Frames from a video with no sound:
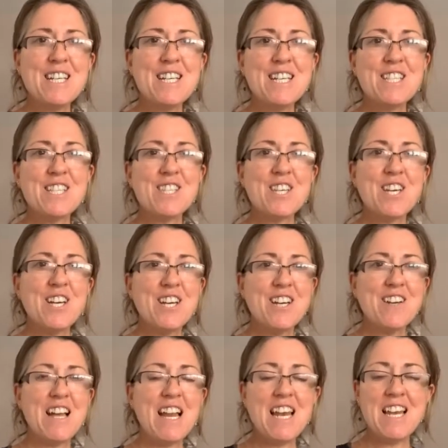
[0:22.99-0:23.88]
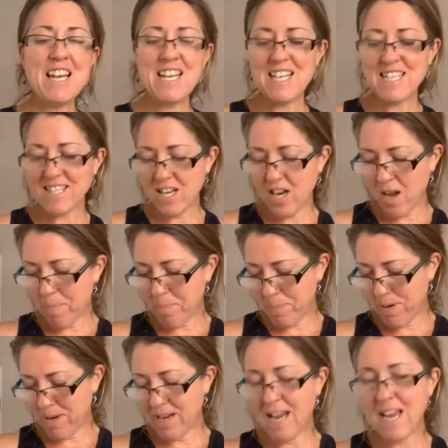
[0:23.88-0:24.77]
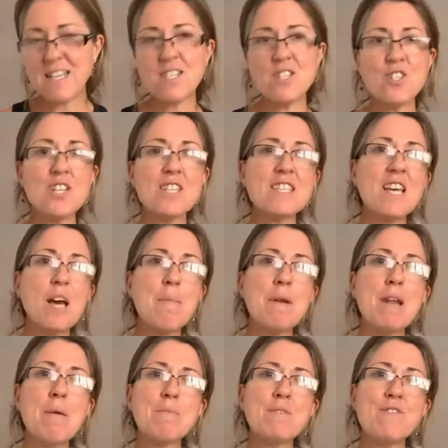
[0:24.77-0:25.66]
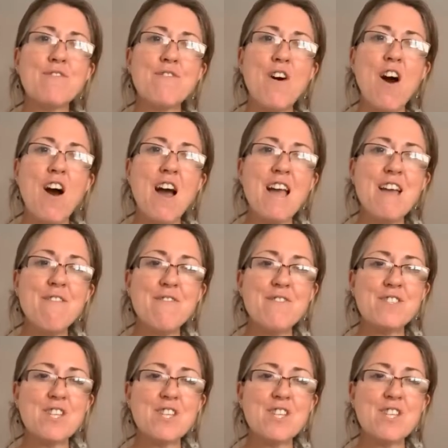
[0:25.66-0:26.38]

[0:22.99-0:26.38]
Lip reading: So listen up, it's just coming up to 5,